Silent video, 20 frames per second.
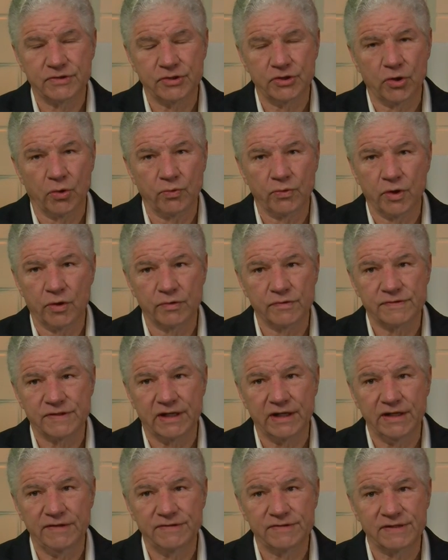and don't notice
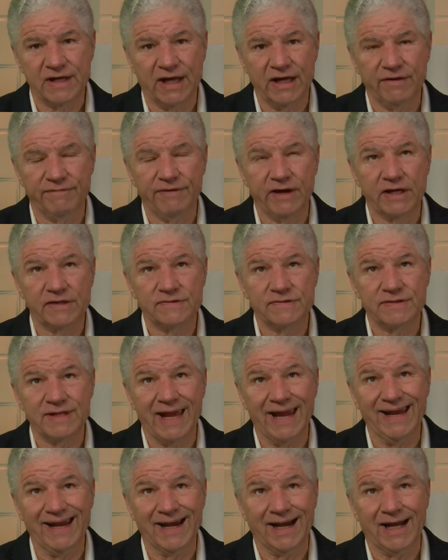any side effects,
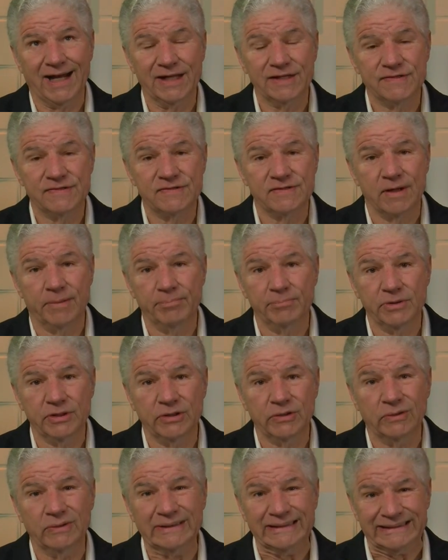thank God, some
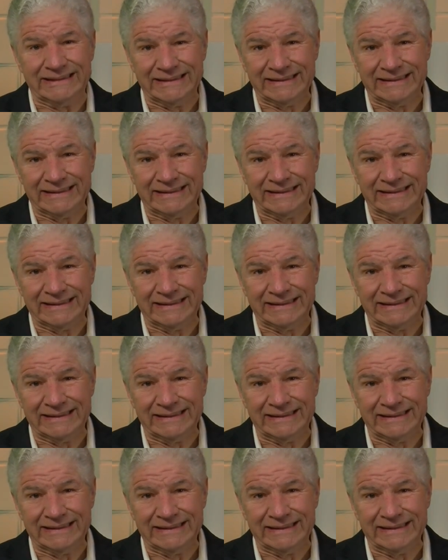do.